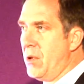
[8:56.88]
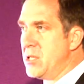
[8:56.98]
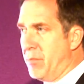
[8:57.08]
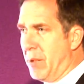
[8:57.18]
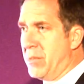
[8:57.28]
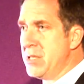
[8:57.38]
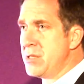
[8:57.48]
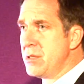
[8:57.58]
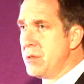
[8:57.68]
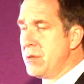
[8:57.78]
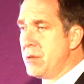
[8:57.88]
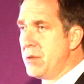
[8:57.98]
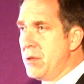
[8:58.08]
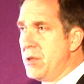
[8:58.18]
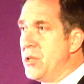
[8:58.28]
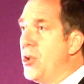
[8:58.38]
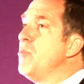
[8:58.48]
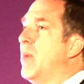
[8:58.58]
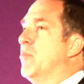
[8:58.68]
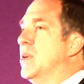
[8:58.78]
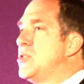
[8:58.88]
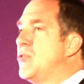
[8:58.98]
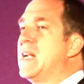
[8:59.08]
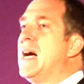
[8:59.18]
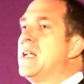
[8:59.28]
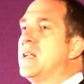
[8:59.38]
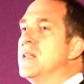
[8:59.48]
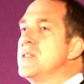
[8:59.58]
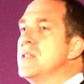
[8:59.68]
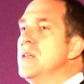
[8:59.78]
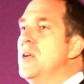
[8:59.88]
to members, to non-members, regardless,